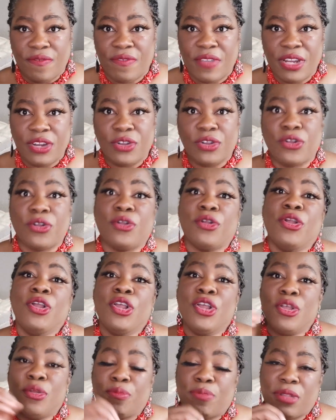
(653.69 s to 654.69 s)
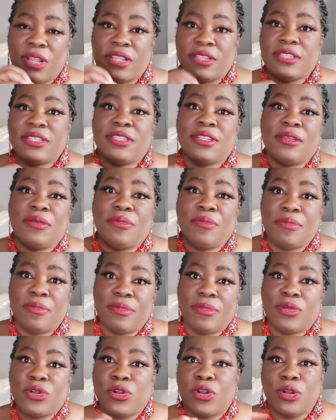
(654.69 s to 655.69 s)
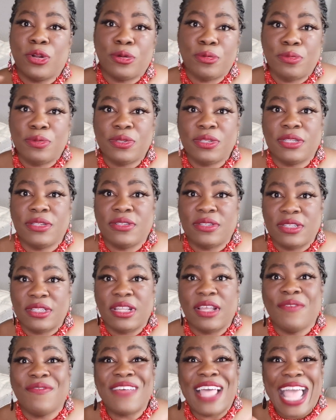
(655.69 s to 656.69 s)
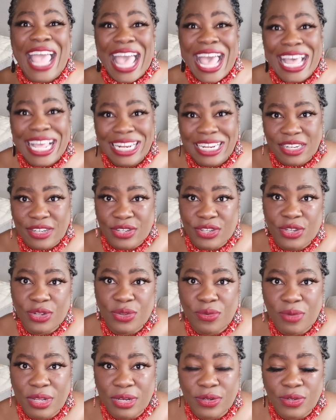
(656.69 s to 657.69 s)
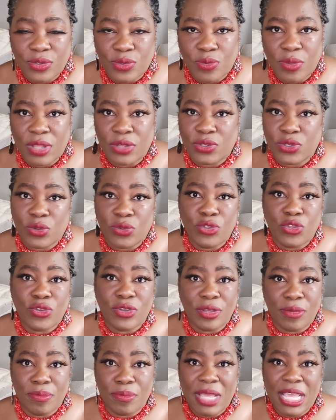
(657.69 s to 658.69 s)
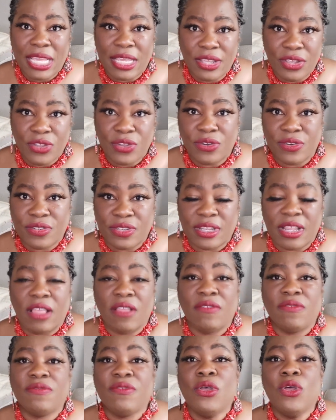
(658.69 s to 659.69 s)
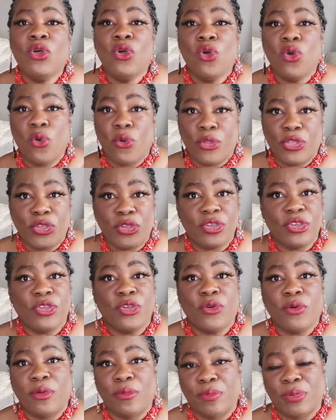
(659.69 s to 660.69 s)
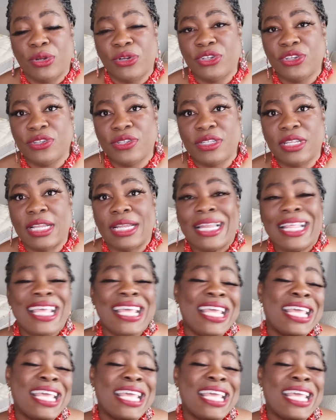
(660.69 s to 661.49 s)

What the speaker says: vinegar plus some herbs and stuff added to it as well. So you can make it yourself or you can go and purchase it.